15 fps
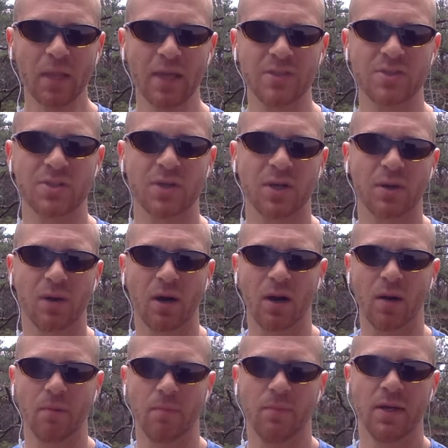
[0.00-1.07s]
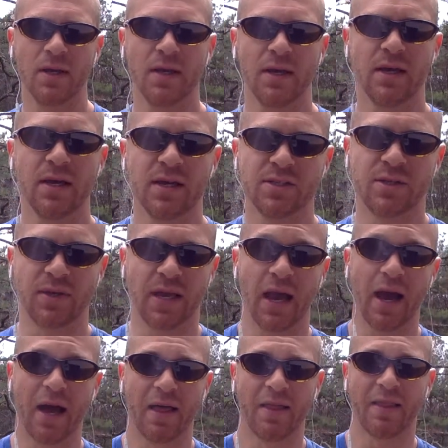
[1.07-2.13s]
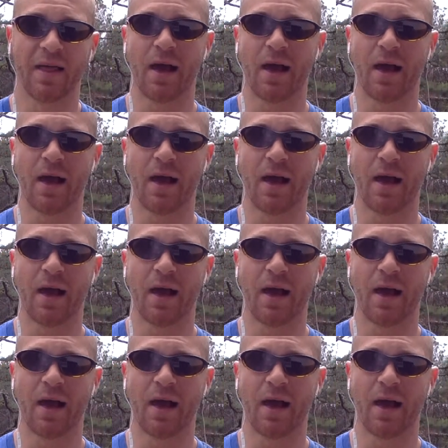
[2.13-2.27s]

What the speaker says: And so yeah,